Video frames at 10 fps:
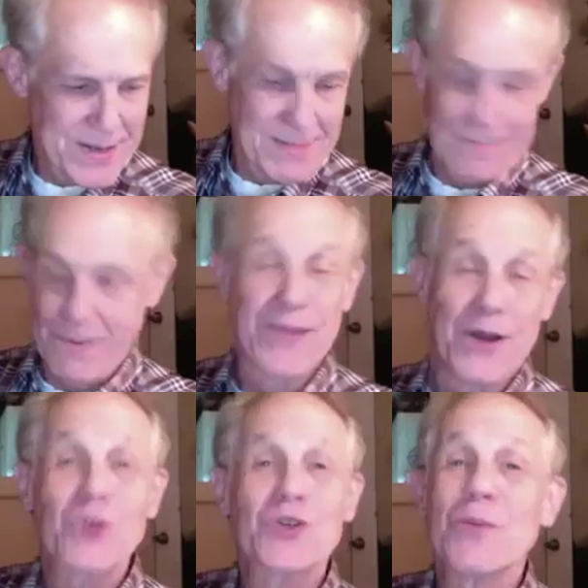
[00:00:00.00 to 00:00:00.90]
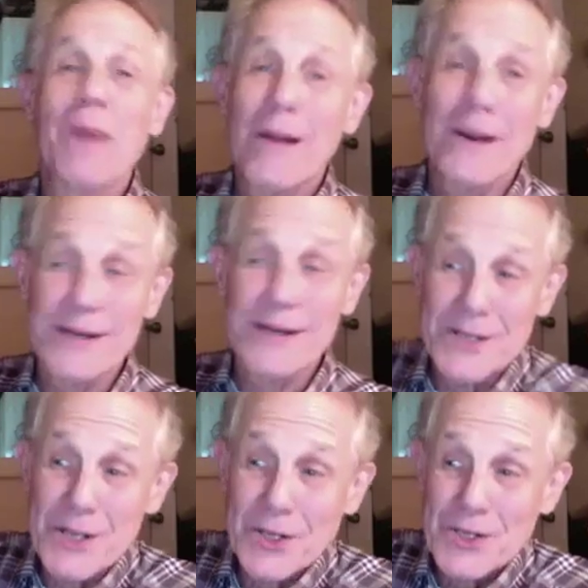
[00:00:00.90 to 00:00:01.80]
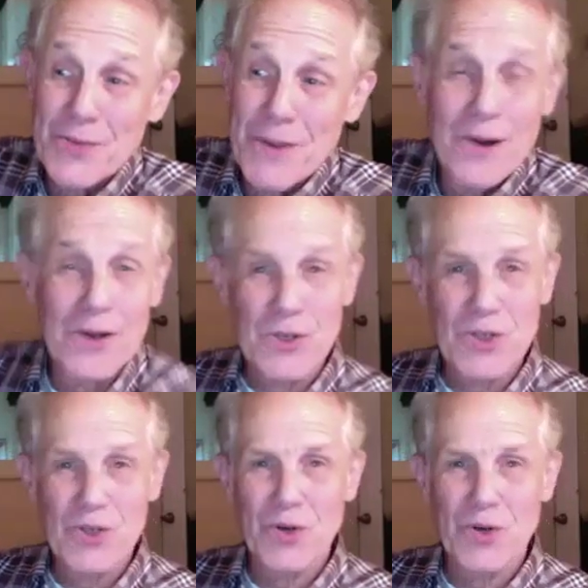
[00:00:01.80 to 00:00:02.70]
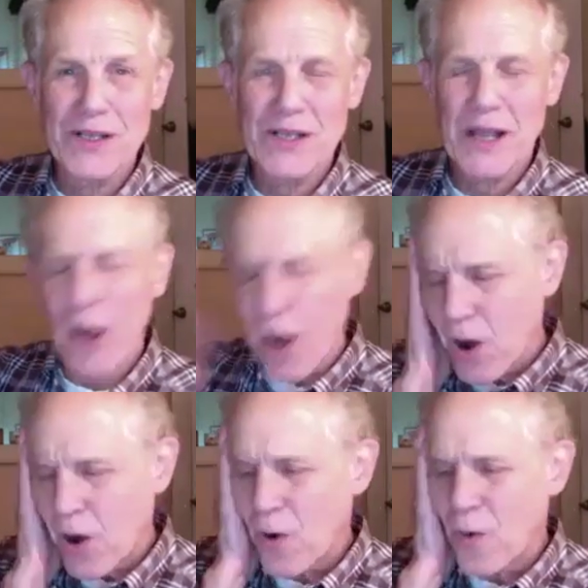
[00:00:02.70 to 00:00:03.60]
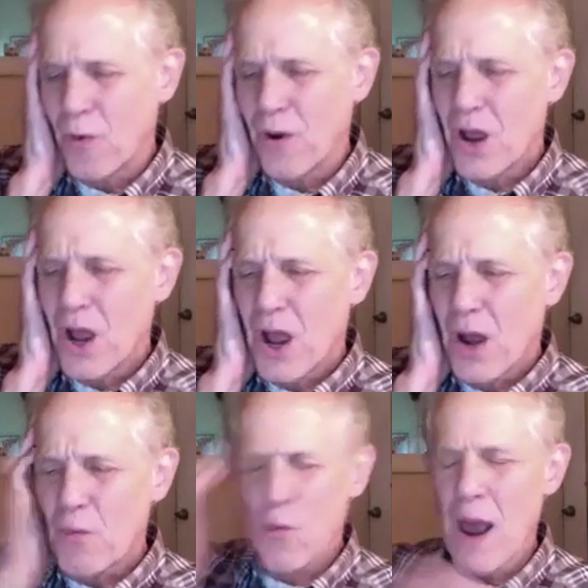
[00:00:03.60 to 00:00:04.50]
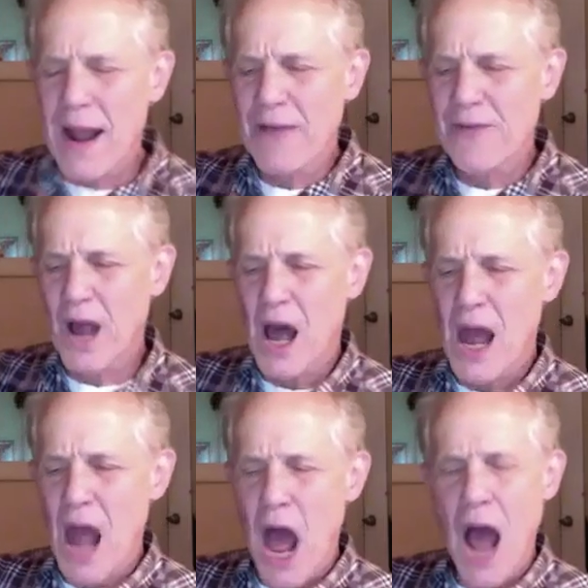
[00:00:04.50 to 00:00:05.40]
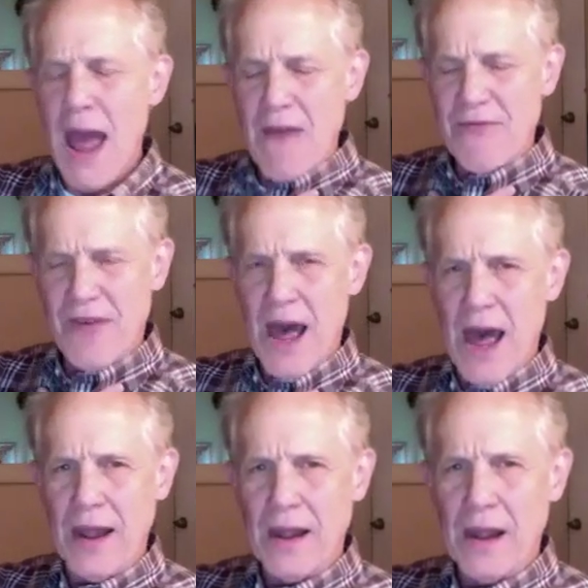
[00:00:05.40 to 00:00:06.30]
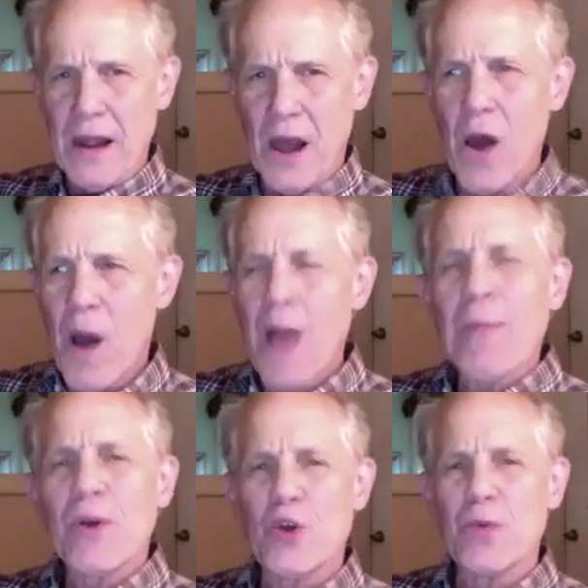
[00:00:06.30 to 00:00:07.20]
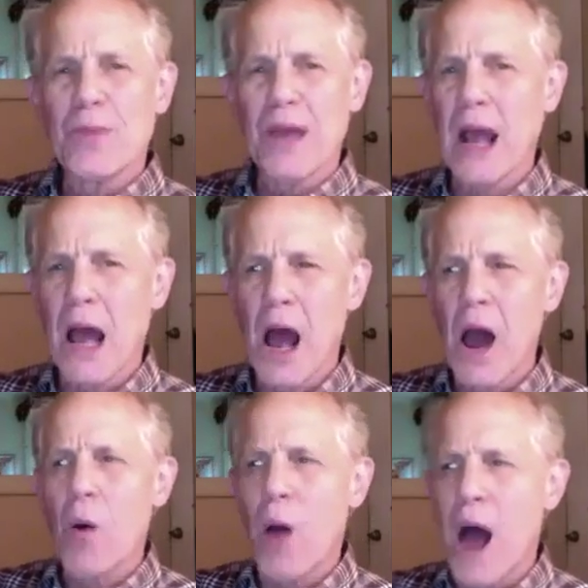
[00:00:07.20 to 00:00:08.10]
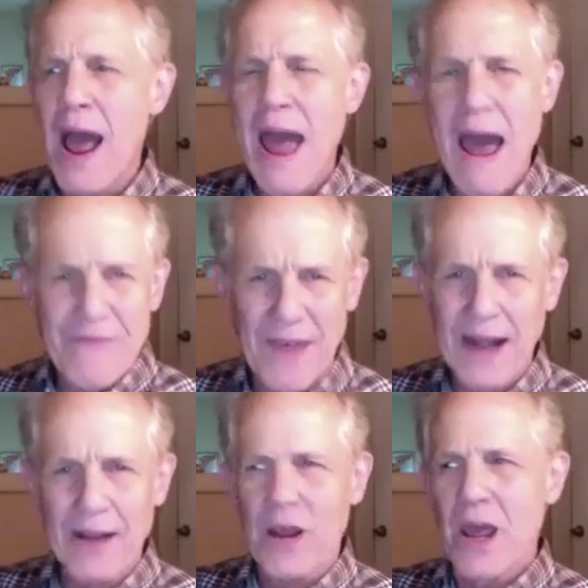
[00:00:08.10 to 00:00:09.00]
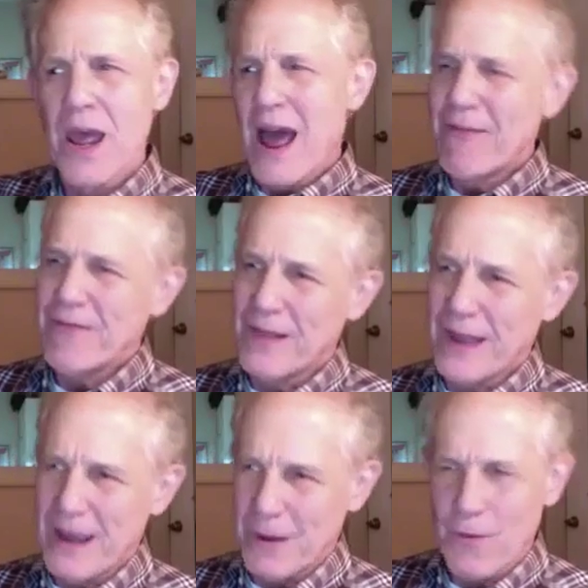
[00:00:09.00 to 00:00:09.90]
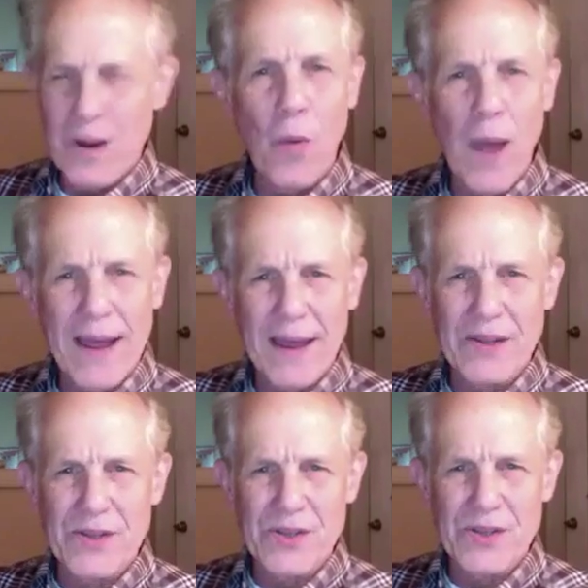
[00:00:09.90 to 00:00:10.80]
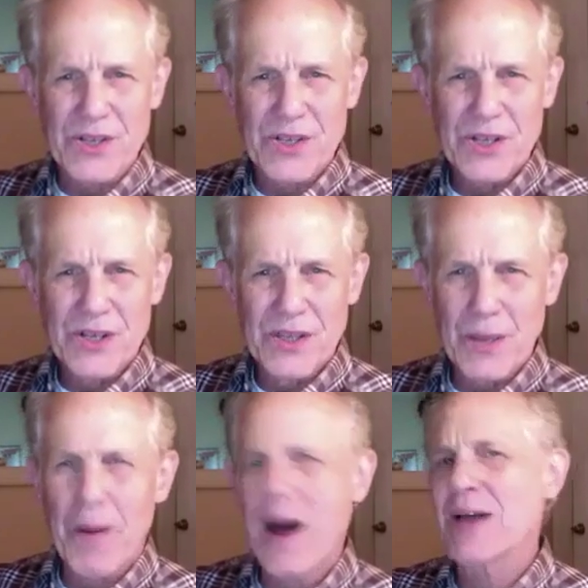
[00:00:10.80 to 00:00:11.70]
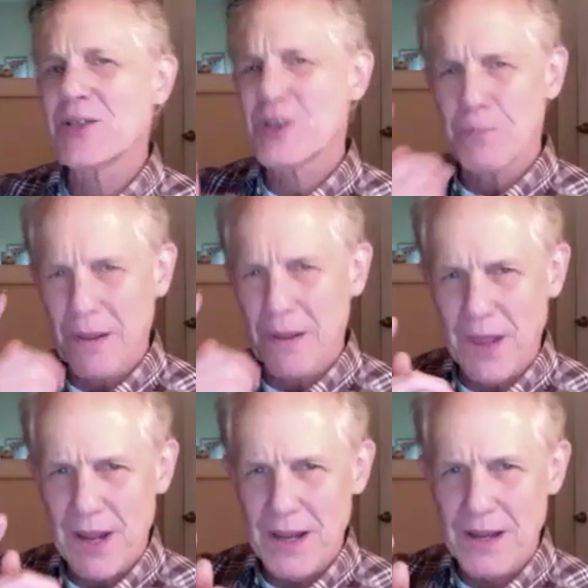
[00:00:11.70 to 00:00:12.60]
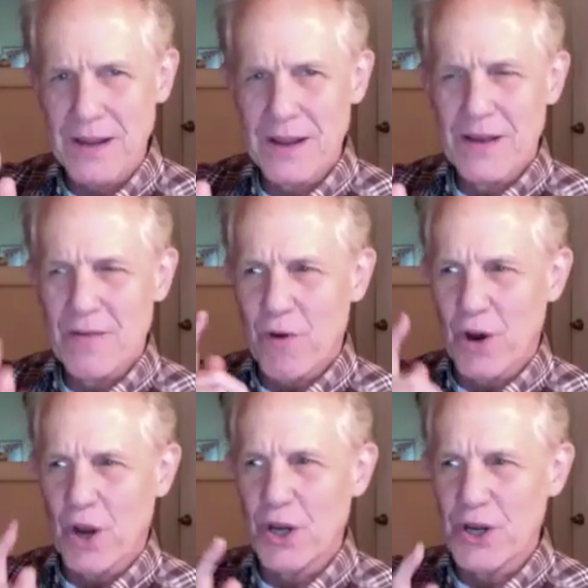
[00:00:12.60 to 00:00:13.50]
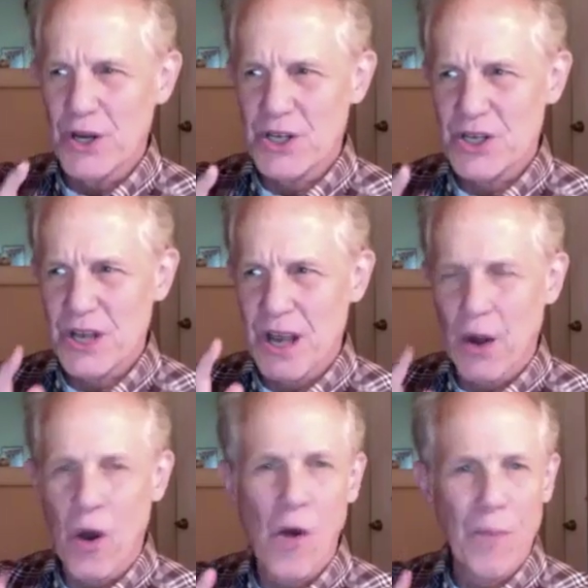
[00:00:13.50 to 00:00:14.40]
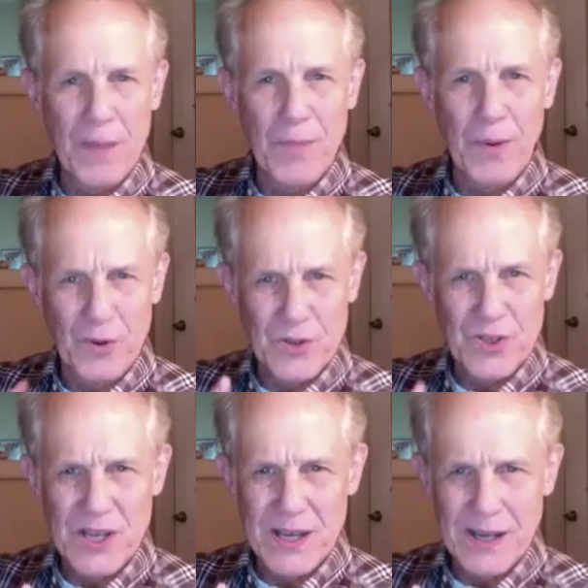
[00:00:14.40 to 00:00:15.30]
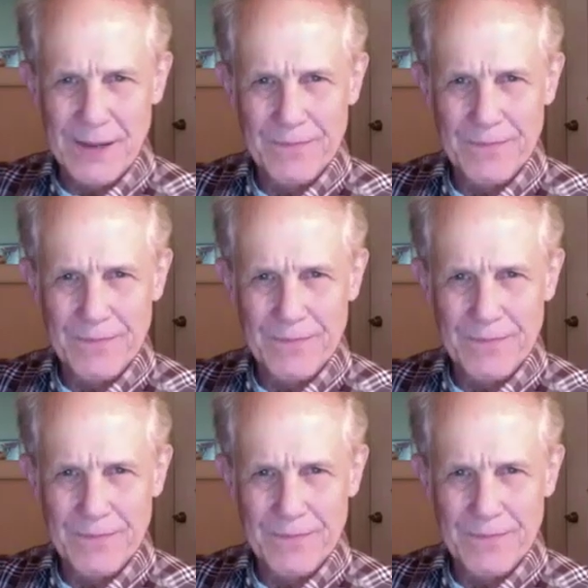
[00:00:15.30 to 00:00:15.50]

Good Samaritan, it's a Good Samaritan story. It's like, oh, right, I forgot. I have that. Oh, I'm a human being. Oh, I have that. I feel like it reawakens the possibility for goodness in all people who see it.